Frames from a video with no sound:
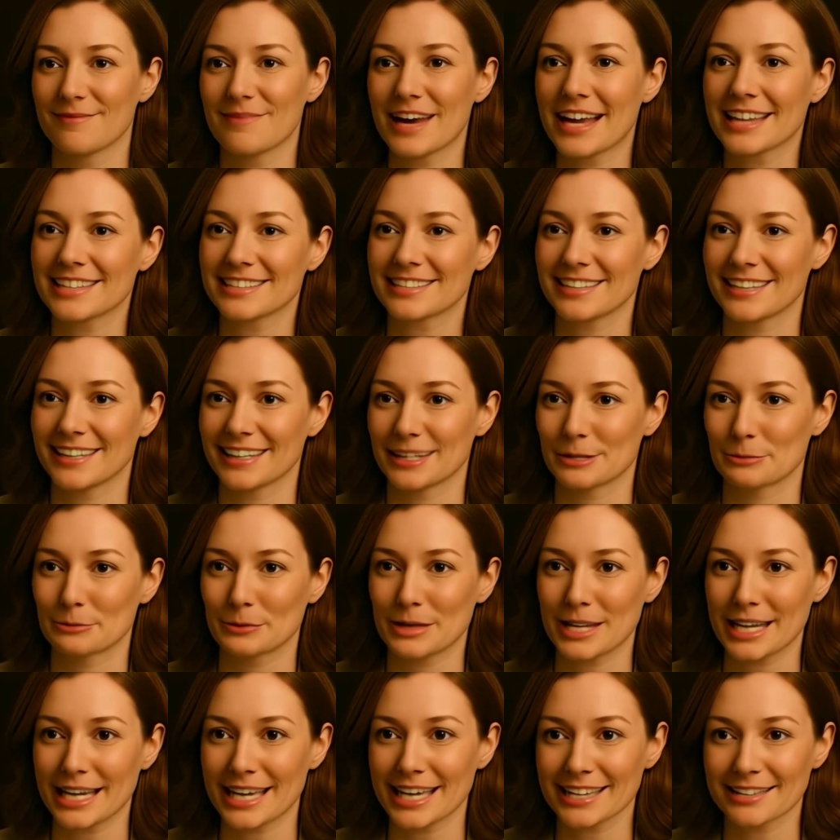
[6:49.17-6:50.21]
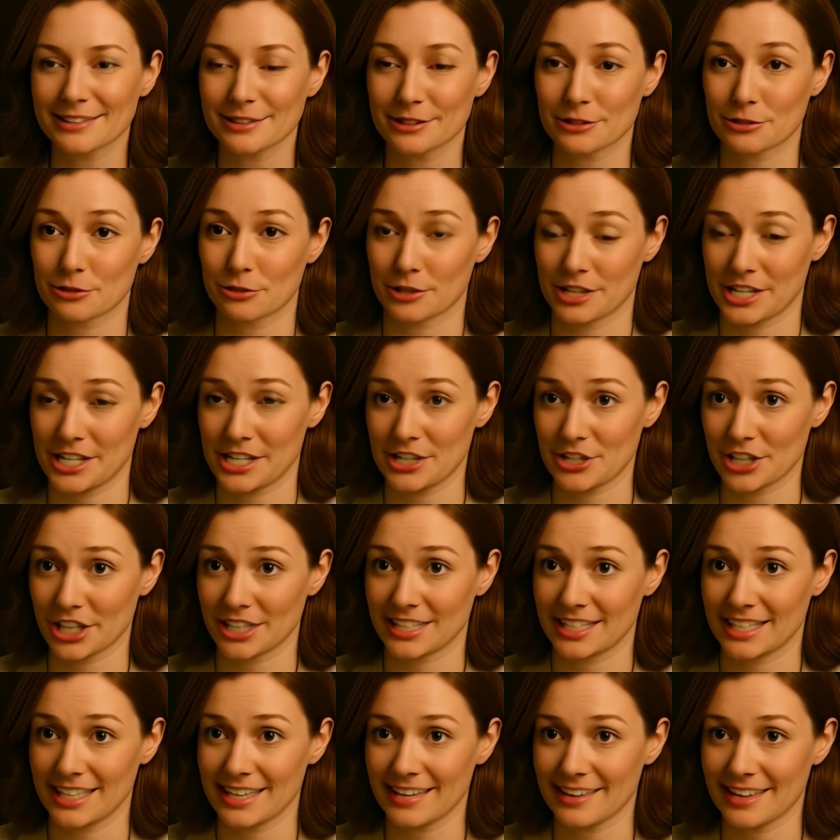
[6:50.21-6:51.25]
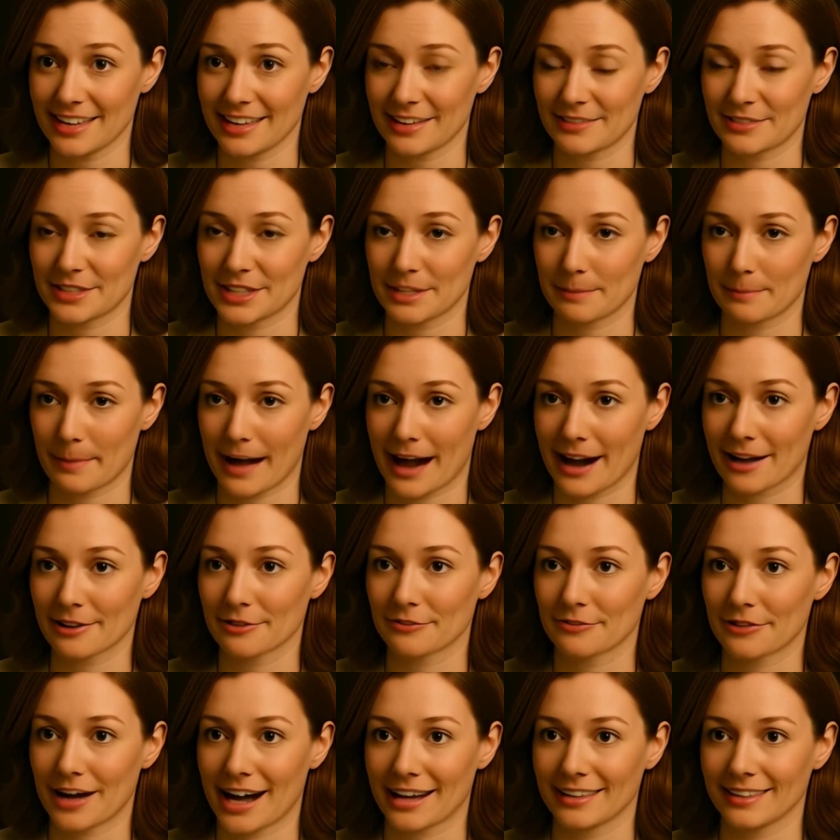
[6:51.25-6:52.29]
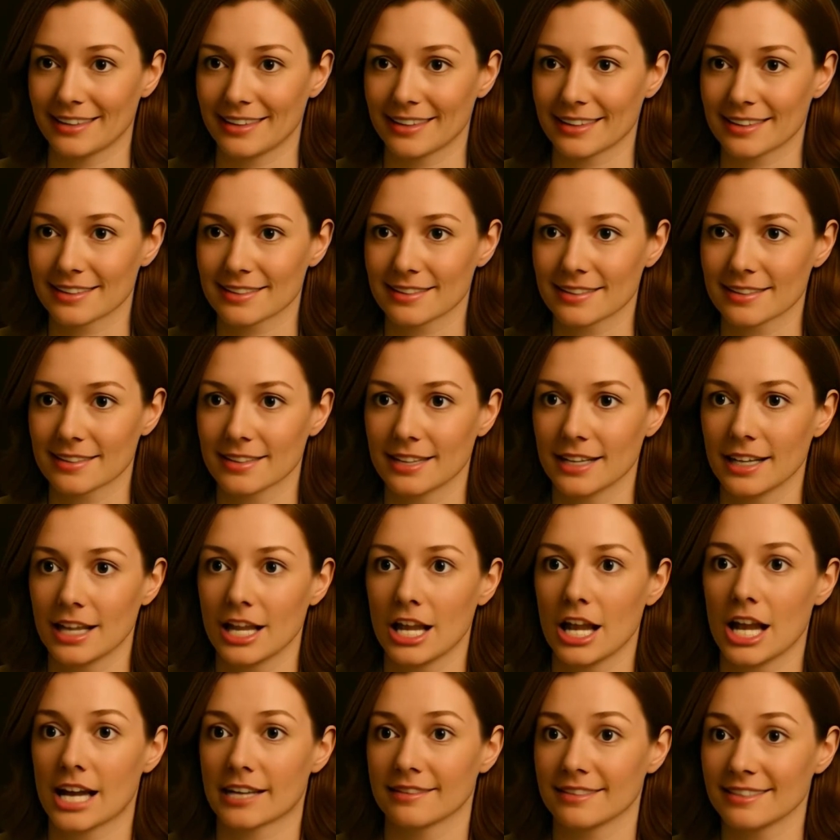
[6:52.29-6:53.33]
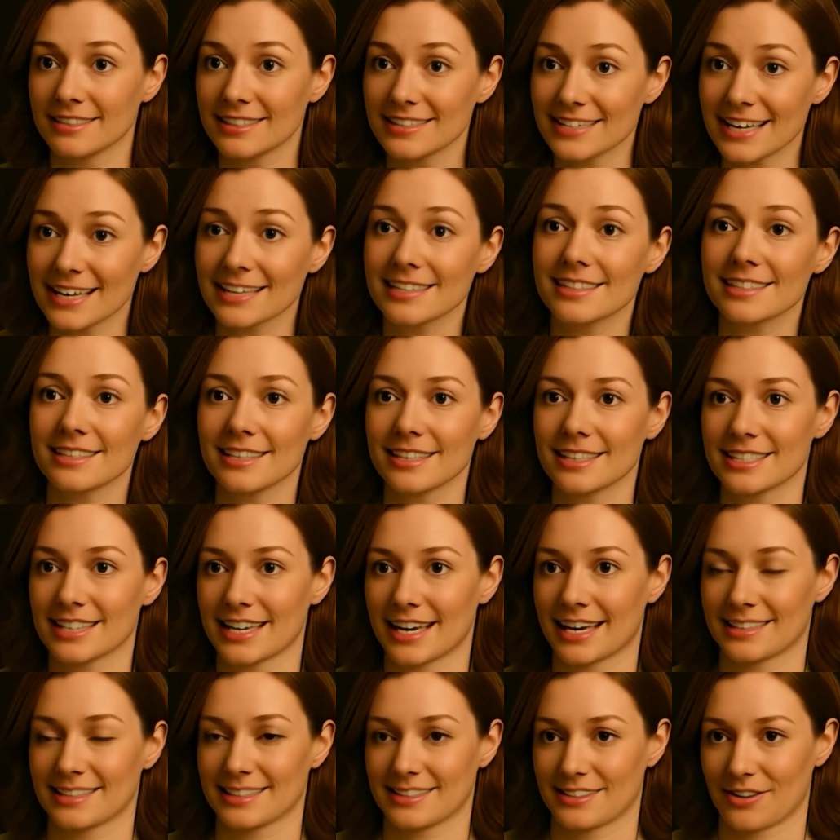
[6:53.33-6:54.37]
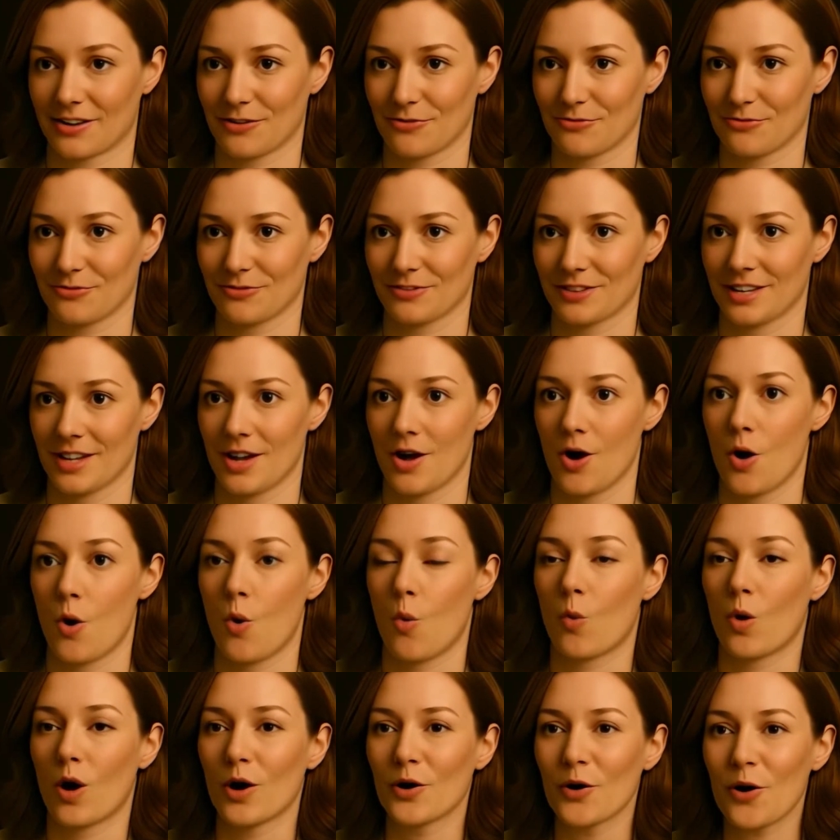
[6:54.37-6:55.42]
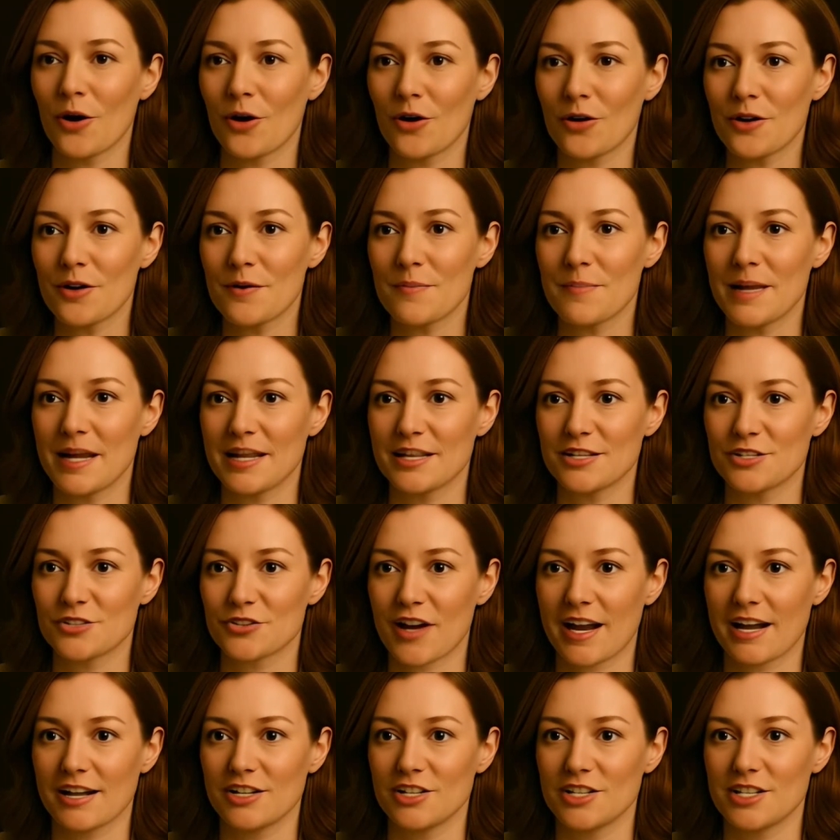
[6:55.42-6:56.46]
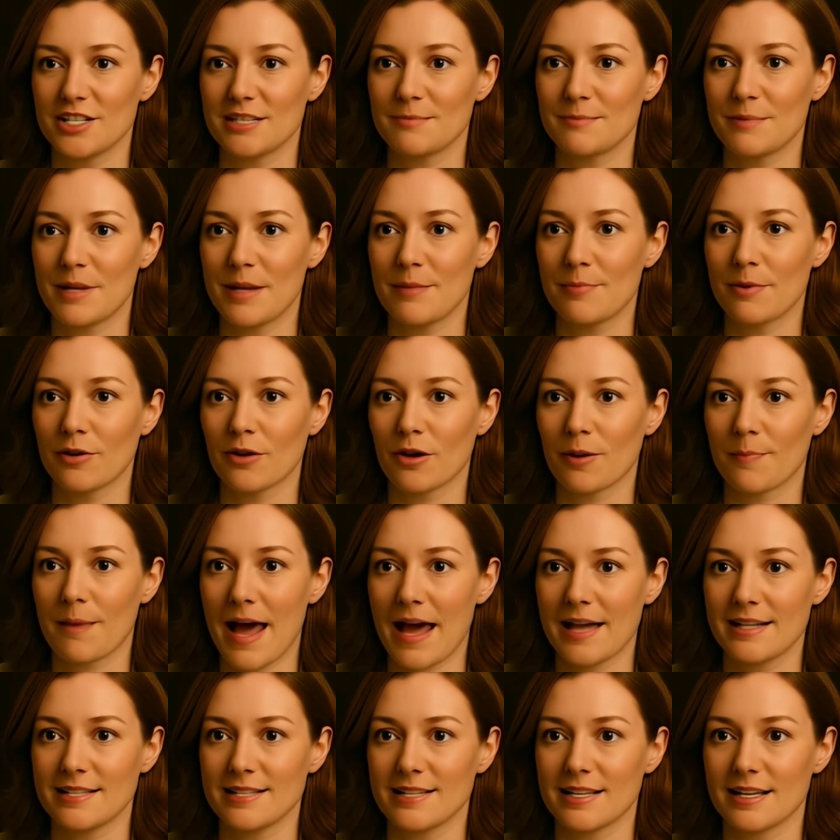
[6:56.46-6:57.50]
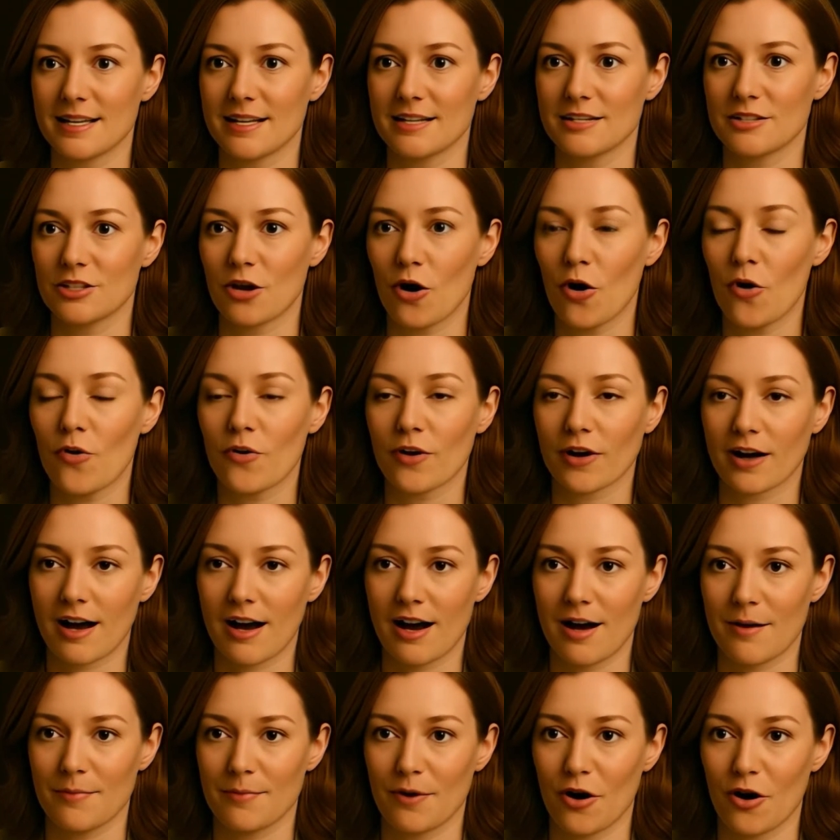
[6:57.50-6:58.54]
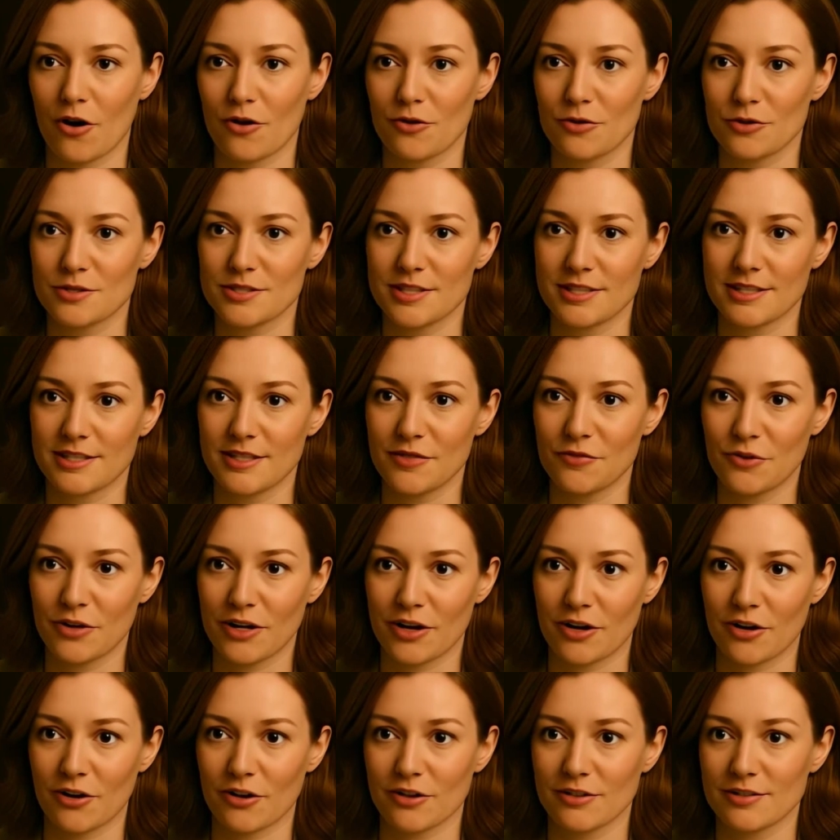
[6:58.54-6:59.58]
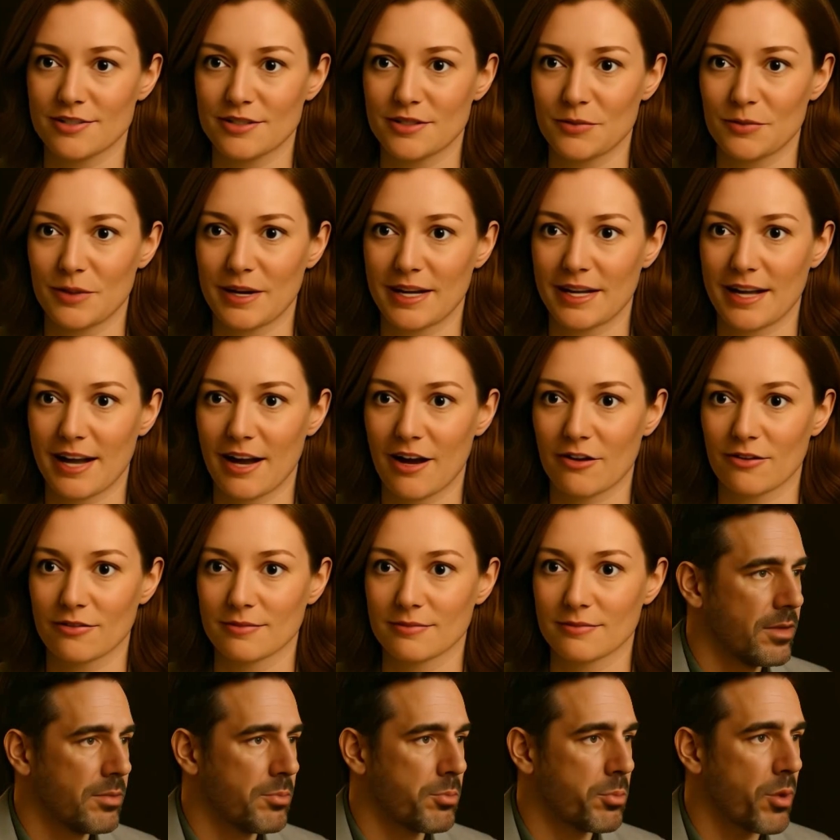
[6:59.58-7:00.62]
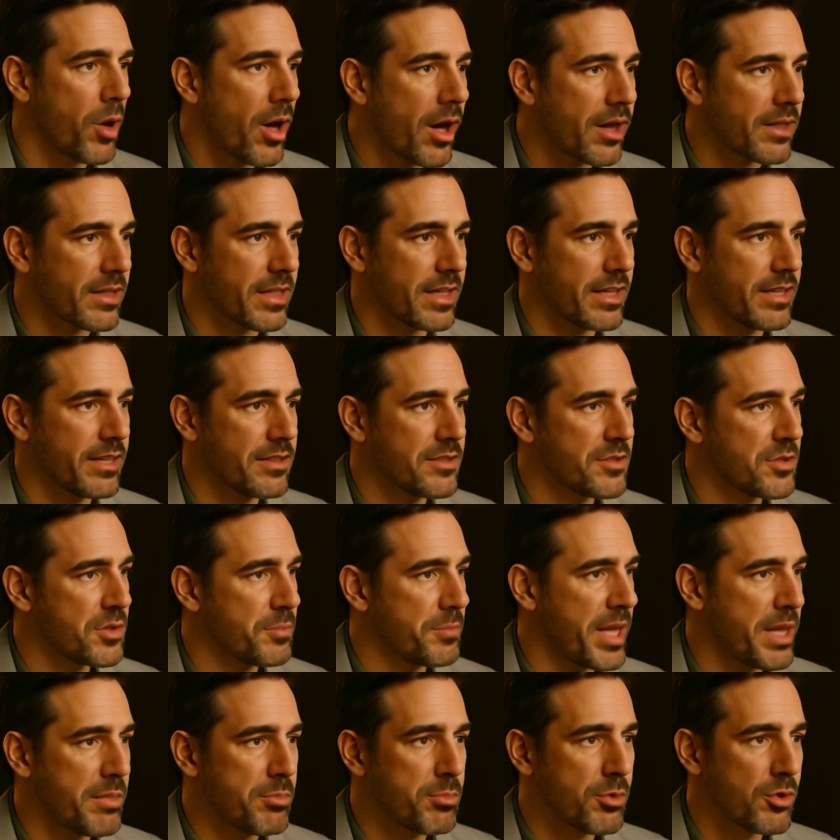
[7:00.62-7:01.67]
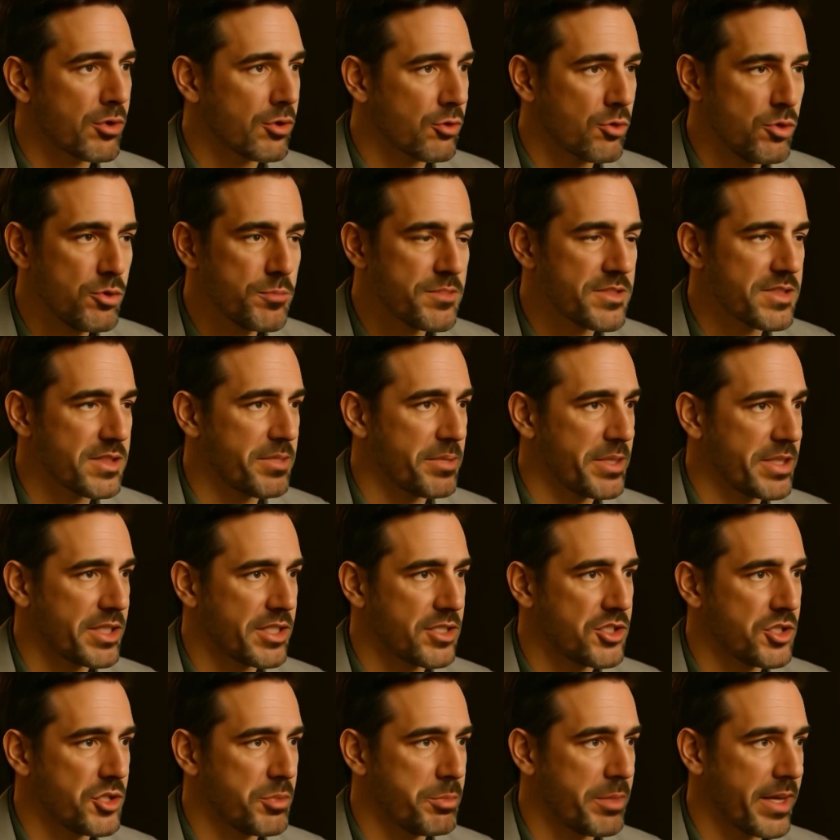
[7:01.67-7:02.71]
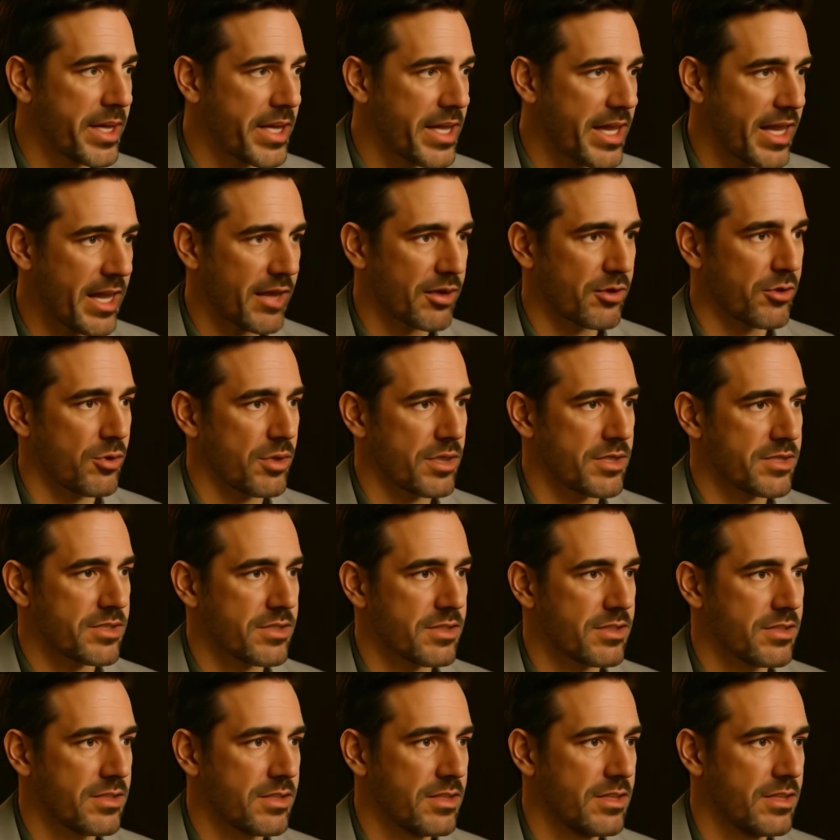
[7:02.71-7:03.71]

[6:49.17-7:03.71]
Fascinating, reading the strategic tea leaves in patent filings. Okay, let's get into the tech itself. What are the main strategies people are patenting to overcome all those delivery hurdles you laid out? Broadly, the paper groups them into two big categories.